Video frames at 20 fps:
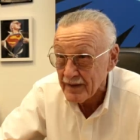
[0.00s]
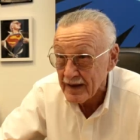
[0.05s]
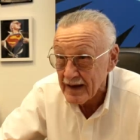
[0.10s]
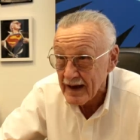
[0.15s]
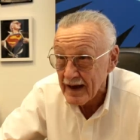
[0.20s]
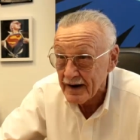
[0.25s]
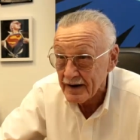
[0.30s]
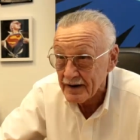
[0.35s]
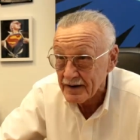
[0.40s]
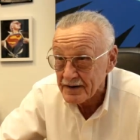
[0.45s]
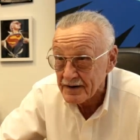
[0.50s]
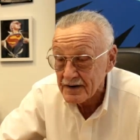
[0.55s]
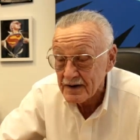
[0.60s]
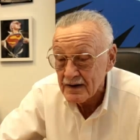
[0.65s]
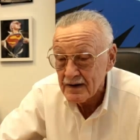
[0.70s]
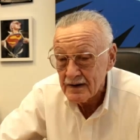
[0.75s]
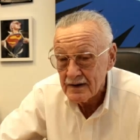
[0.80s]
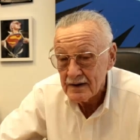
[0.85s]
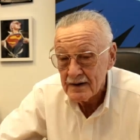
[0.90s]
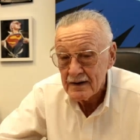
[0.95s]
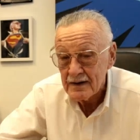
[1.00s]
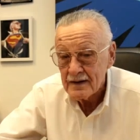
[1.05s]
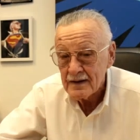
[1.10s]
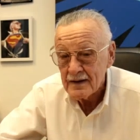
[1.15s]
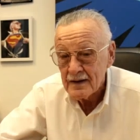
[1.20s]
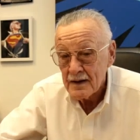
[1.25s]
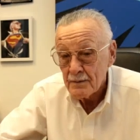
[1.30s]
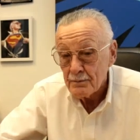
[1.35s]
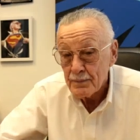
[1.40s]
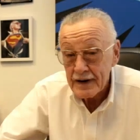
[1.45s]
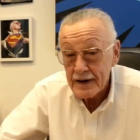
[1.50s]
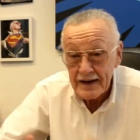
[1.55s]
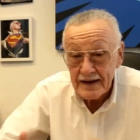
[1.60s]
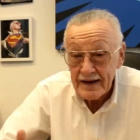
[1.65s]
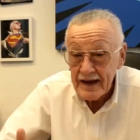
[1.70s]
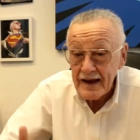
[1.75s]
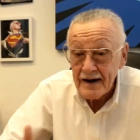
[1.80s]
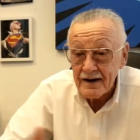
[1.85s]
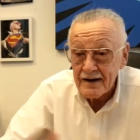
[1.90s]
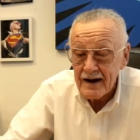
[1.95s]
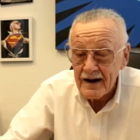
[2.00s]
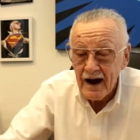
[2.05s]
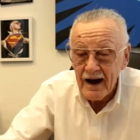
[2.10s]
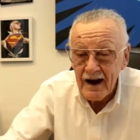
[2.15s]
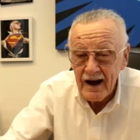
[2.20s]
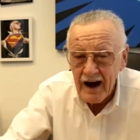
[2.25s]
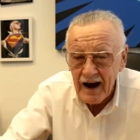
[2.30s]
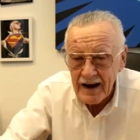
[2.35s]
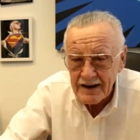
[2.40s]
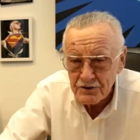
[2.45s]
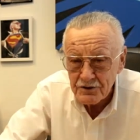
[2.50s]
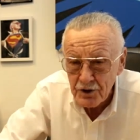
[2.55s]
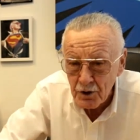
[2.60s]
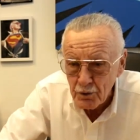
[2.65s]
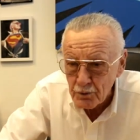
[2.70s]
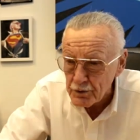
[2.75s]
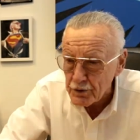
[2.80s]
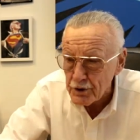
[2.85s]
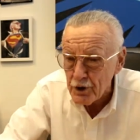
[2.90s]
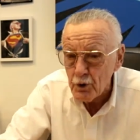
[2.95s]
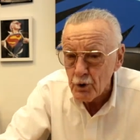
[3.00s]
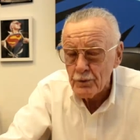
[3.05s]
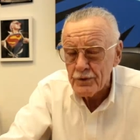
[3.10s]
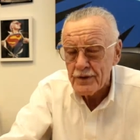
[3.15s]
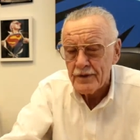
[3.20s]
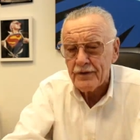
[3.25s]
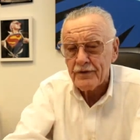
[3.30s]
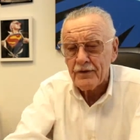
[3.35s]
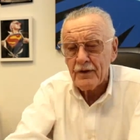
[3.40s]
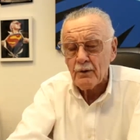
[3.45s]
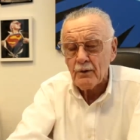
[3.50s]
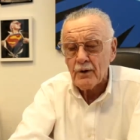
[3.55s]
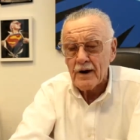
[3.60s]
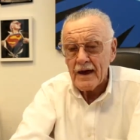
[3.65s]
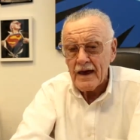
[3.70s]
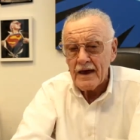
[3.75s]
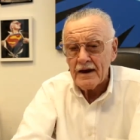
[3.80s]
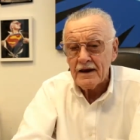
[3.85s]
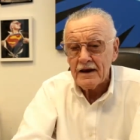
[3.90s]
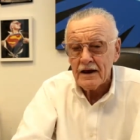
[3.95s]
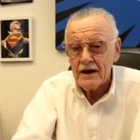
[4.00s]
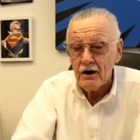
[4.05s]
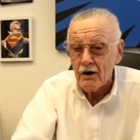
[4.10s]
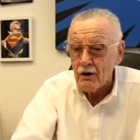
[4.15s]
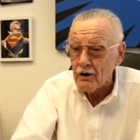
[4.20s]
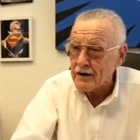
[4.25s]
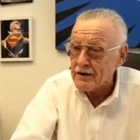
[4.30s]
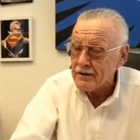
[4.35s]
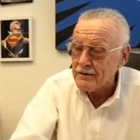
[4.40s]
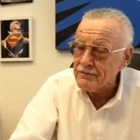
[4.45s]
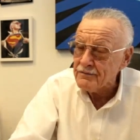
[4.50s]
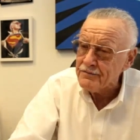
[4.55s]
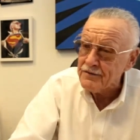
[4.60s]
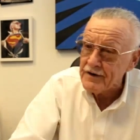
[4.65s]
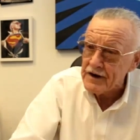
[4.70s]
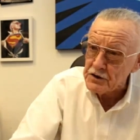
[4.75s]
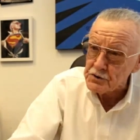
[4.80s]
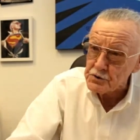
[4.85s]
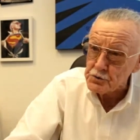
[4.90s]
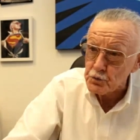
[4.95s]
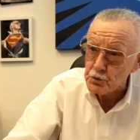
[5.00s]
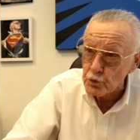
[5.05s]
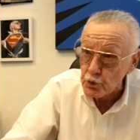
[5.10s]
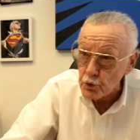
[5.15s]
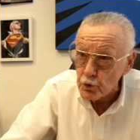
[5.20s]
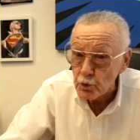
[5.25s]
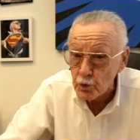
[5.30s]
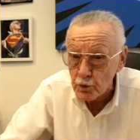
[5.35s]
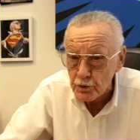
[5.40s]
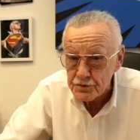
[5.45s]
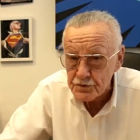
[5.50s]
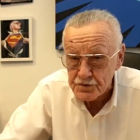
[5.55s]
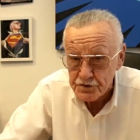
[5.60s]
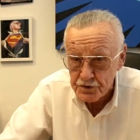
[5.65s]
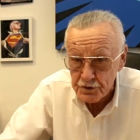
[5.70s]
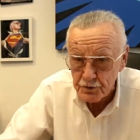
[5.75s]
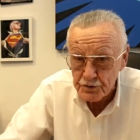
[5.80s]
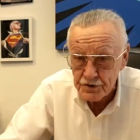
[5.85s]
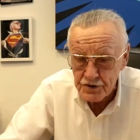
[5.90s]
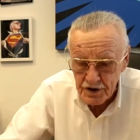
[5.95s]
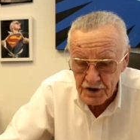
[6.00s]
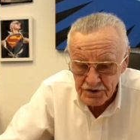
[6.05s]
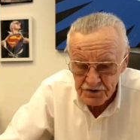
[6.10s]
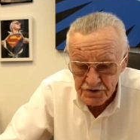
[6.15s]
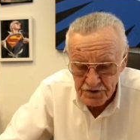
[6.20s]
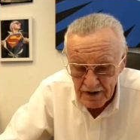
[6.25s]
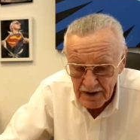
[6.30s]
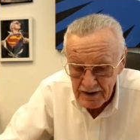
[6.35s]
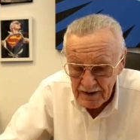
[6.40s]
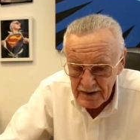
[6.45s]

the end. But again, I don't know that there are any hard and fast rules. You just